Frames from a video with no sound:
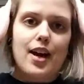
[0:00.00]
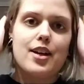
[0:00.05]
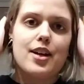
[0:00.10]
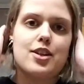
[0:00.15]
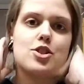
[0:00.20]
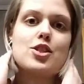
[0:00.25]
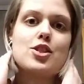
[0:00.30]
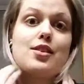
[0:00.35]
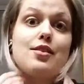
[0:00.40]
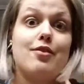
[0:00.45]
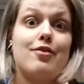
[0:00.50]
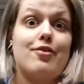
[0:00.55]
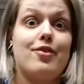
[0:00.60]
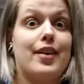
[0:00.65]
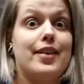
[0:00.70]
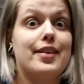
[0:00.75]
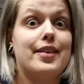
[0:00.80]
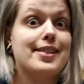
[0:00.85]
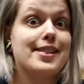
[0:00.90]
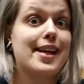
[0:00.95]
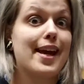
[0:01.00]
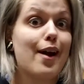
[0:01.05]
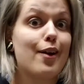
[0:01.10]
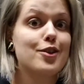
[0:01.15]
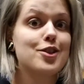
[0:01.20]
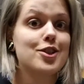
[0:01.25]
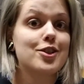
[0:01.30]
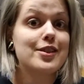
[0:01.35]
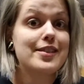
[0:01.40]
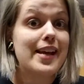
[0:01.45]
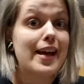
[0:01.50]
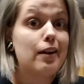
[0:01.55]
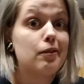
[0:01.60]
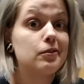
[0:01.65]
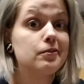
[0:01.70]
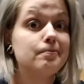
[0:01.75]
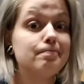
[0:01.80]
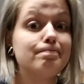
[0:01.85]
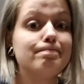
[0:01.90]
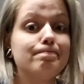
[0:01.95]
Just fun to see how it turns out.